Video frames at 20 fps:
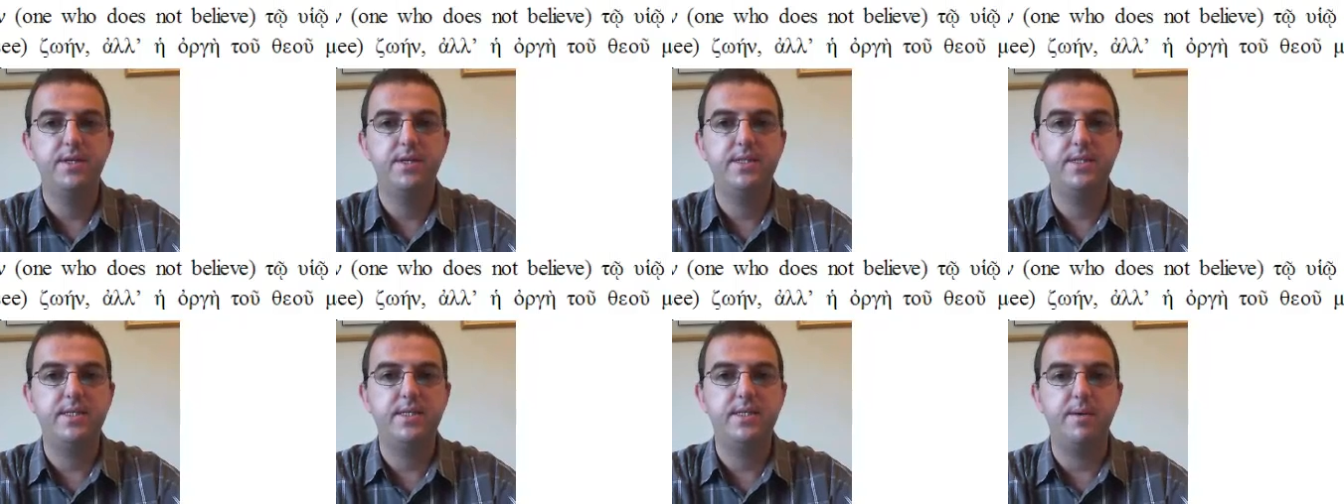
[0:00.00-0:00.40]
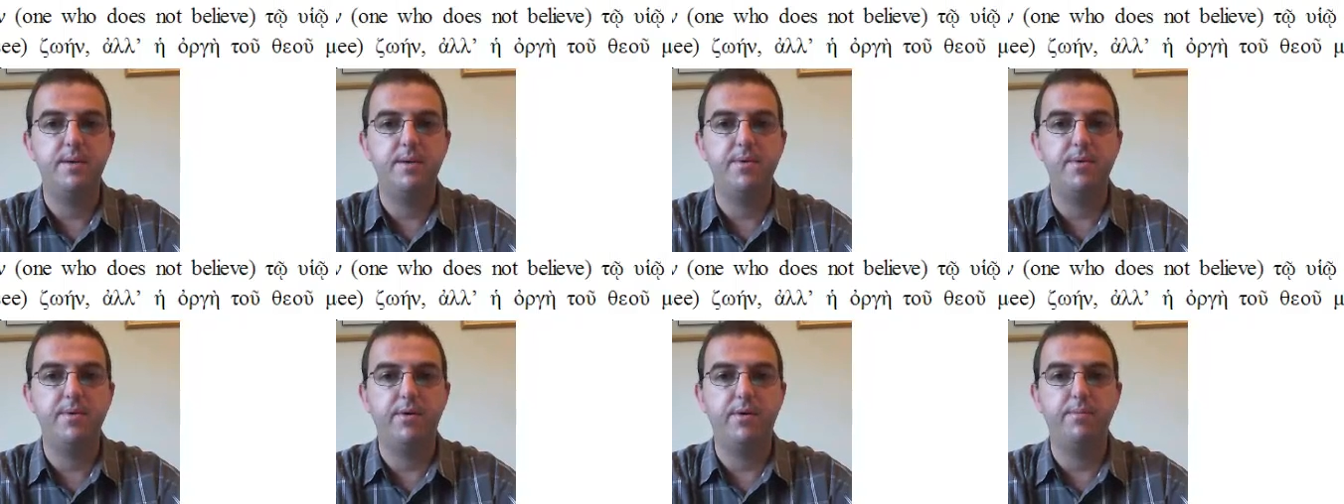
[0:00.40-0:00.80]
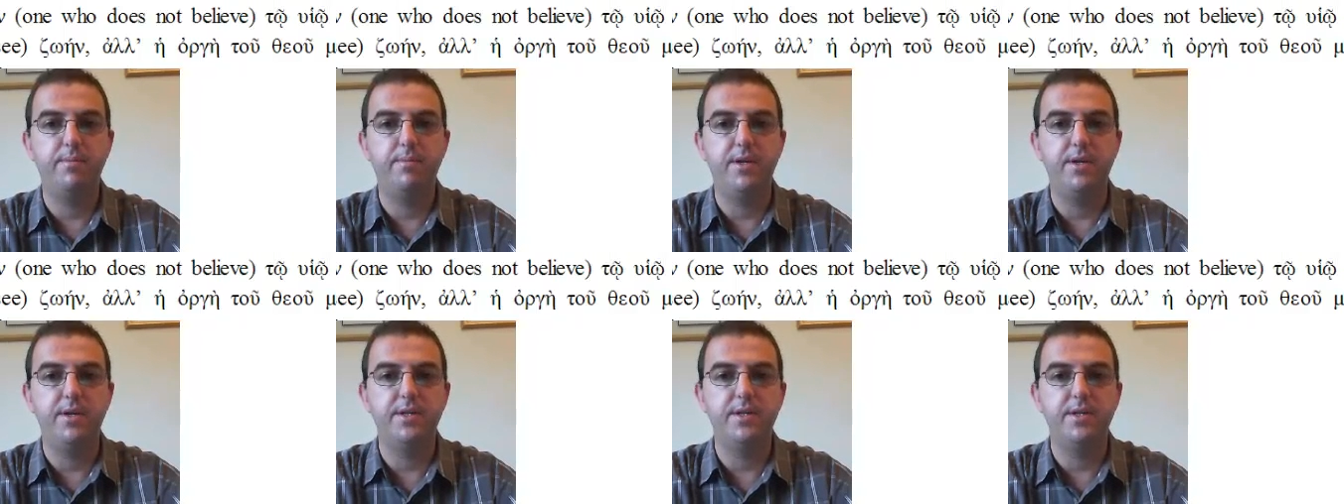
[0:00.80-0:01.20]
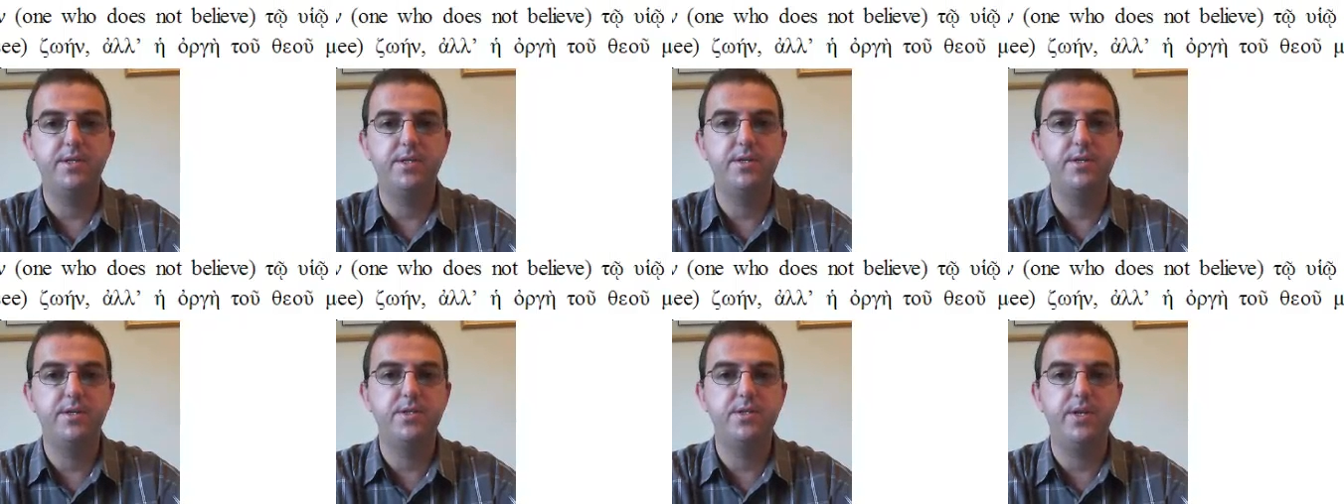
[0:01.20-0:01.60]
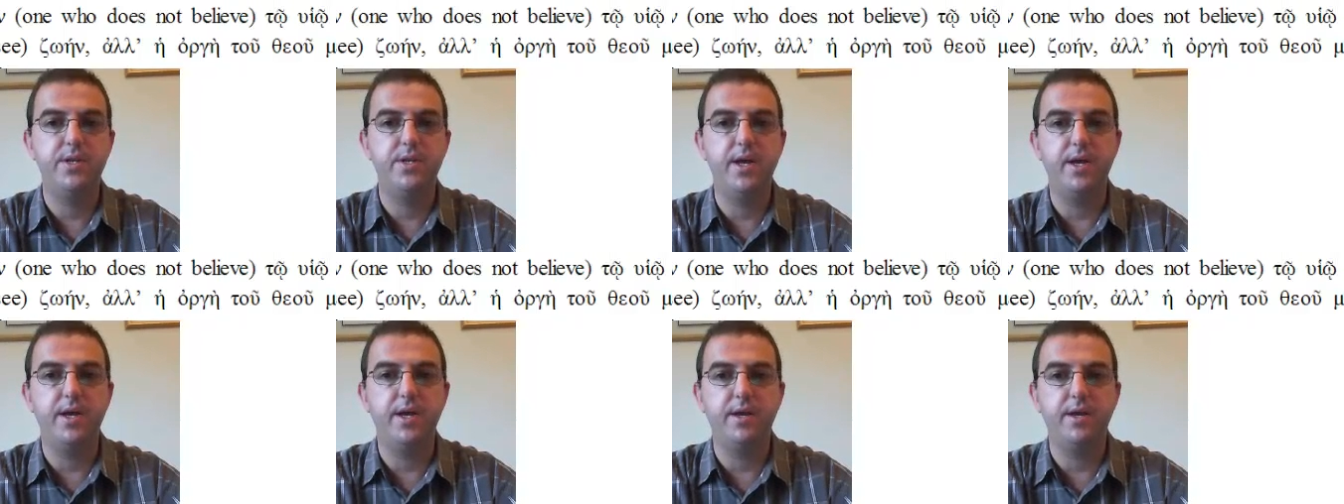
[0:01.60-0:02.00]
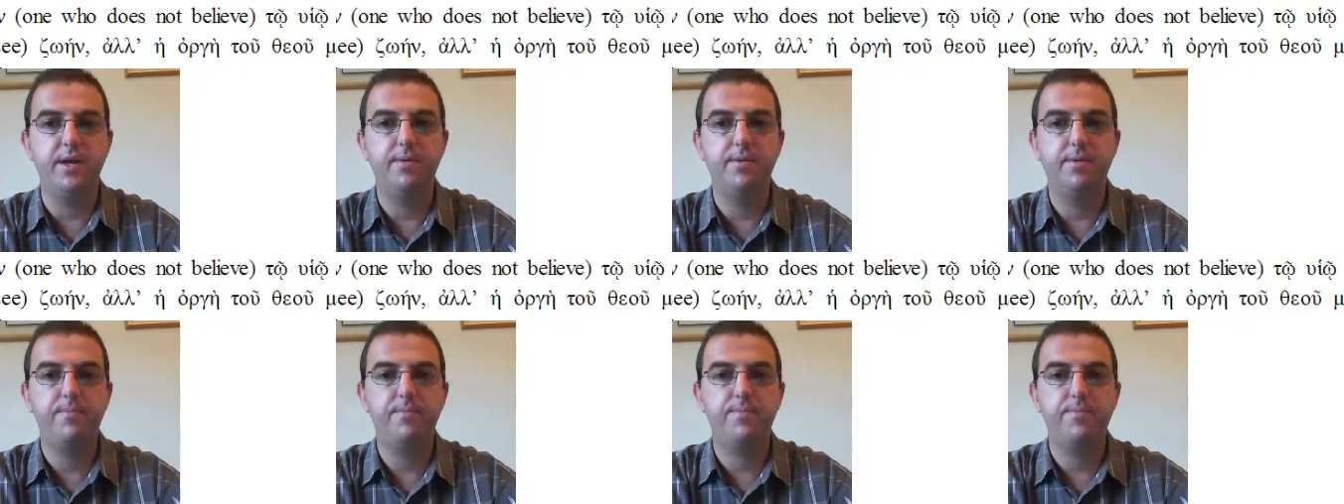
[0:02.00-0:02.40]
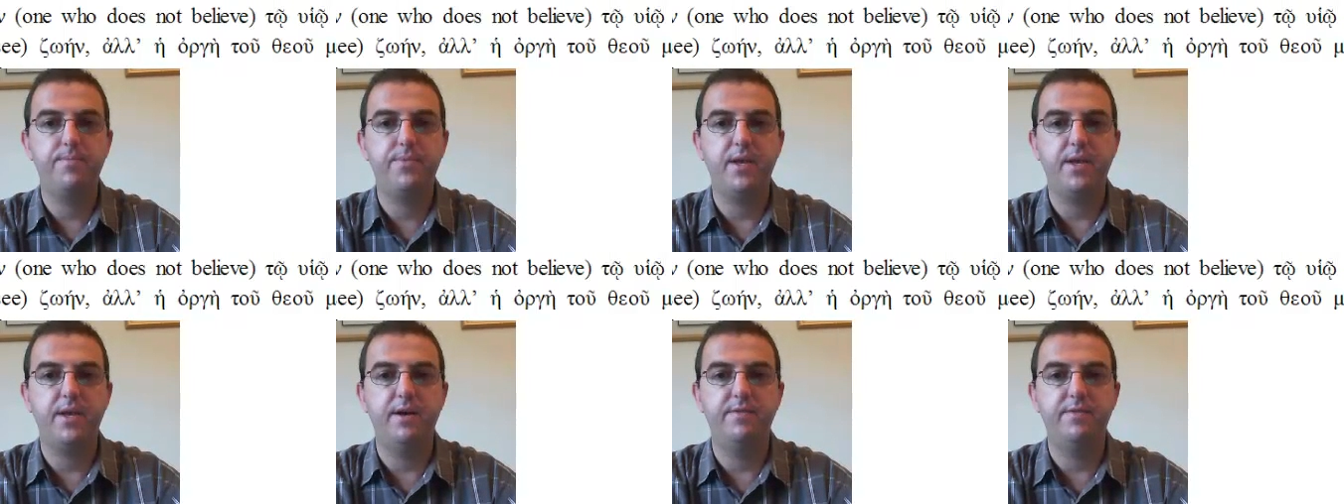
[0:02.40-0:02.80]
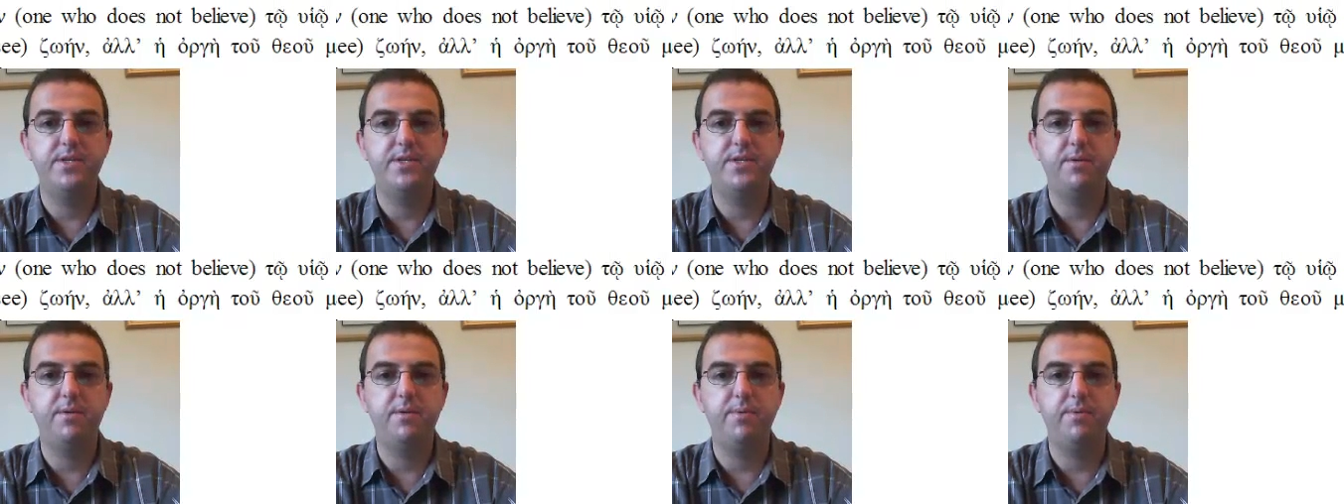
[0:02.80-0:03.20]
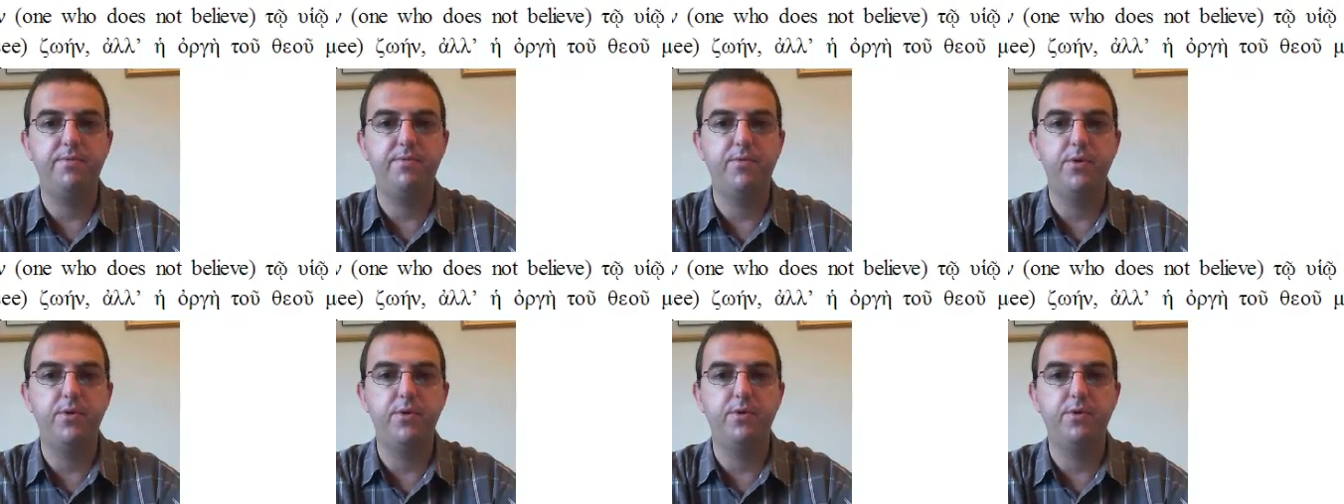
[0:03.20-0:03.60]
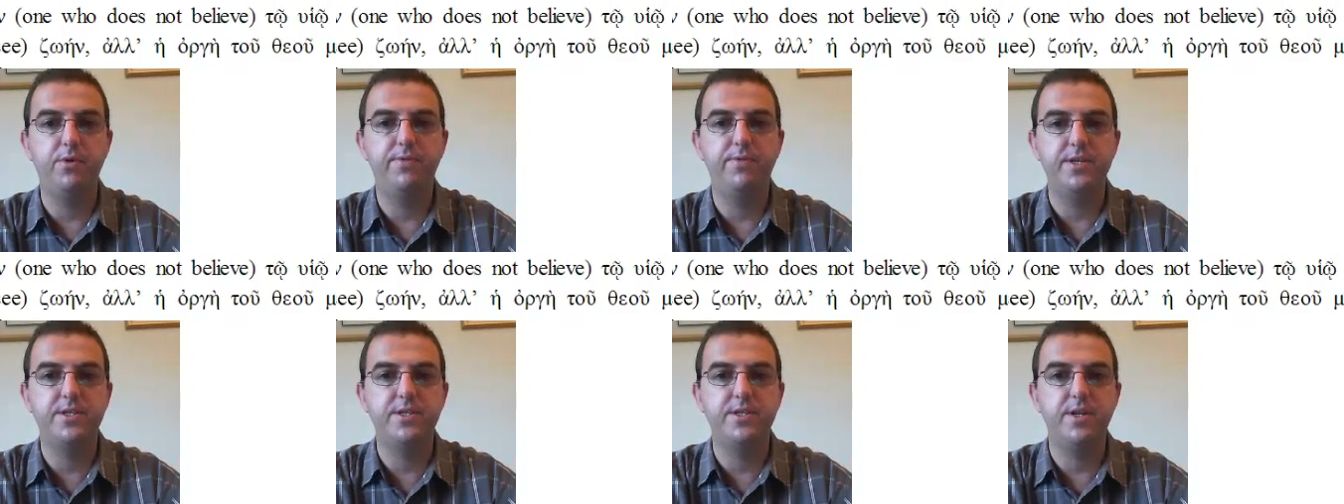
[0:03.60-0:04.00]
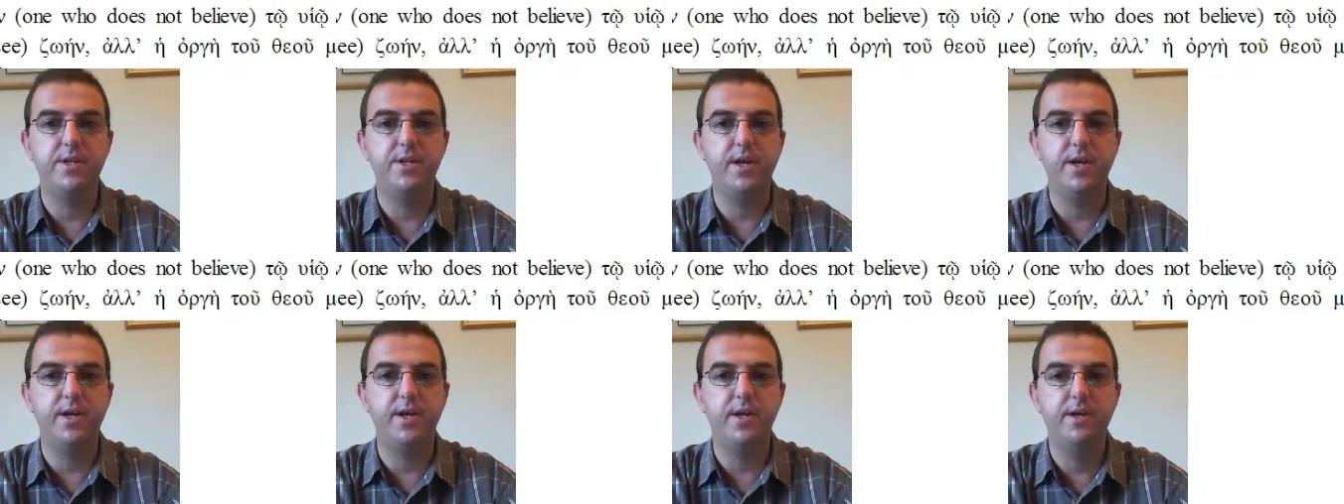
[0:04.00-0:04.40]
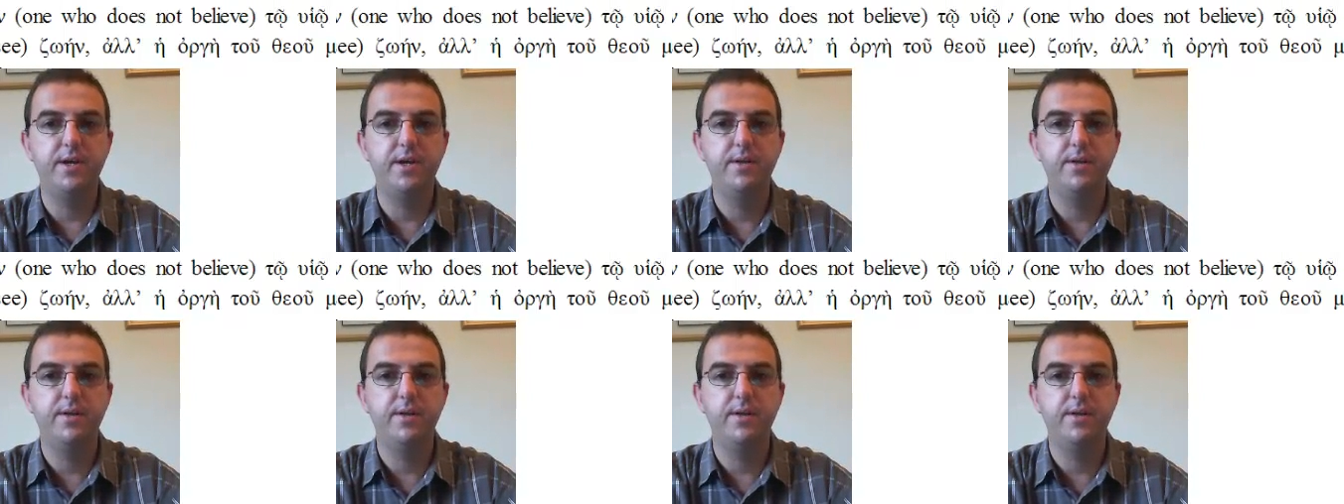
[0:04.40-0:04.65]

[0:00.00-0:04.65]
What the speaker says: Semeron means today. I've set before your face today.